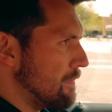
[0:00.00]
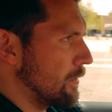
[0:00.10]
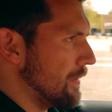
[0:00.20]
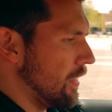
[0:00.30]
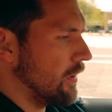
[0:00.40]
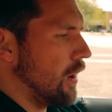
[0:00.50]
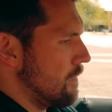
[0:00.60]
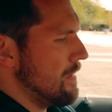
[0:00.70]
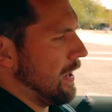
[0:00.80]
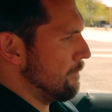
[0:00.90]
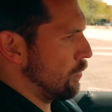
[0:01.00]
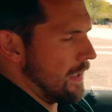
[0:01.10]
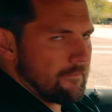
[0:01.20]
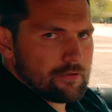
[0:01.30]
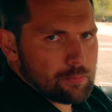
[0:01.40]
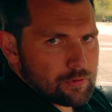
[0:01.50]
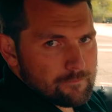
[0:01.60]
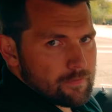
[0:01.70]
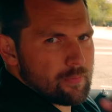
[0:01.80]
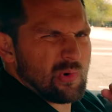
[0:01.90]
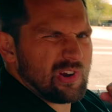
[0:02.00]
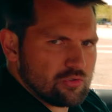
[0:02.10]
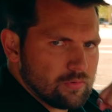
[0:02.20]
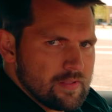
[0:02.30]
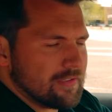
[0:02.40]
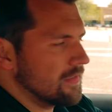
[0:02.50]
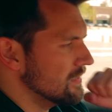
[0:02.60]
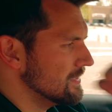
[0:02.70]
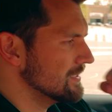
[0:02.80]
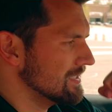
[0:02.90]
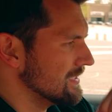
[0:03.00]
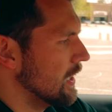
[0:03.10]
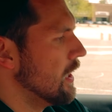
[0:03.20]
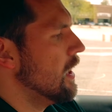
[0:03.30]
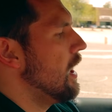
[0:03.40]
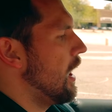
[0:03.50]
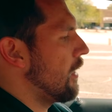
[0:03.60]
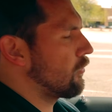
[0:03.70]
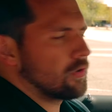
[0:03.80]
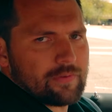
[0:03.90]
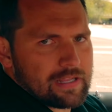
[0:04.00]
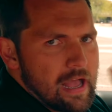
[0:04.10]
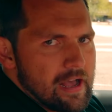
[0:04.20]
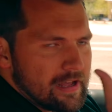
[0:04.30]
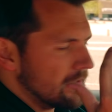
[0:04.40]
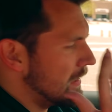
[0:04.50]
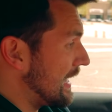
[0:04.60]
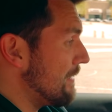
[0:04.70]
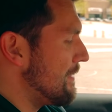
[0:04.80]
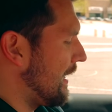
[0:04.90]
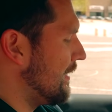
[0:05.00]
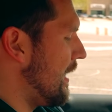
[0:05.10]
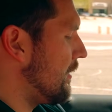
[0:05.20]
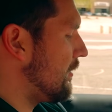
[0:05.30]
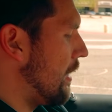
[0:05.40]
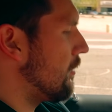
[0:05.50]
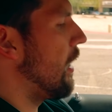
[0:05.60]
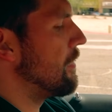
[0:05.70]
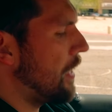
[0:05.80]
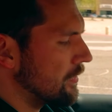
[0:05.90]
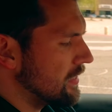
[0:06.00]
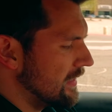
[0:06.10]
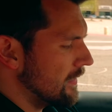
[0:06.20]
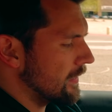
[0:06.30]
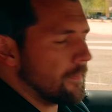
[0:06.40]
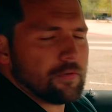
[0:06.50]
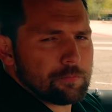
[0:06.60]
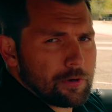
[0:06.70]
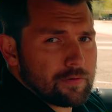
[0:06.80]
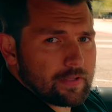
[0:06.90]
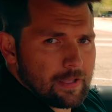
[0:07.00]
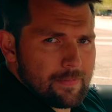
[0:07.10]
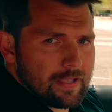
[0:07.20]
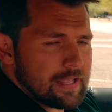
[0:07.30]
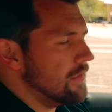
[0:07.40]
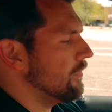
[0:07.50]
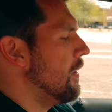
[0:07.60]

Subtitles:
better about the car, make it more F-Sport and feel more grunt and sort of a gimmick in that sense. Another thing that comes as part of a gimmick is